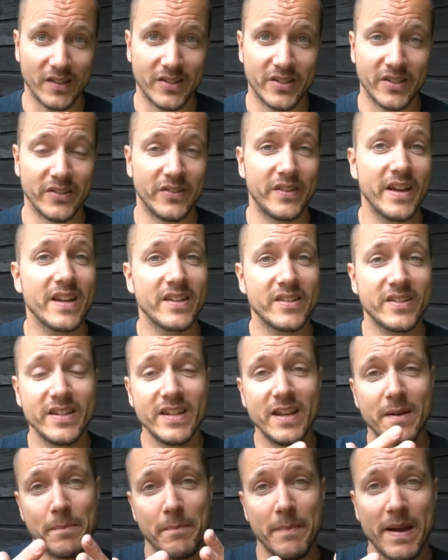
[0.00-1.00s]
So that's
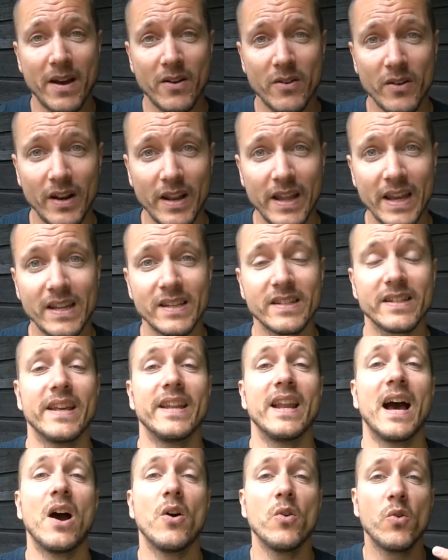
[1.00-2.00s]
the amount of links
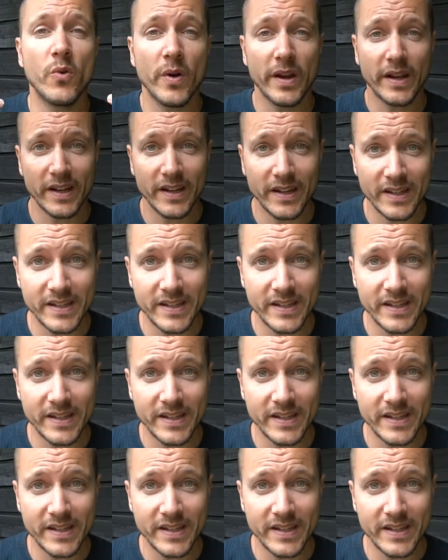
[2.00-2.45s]
and how quickly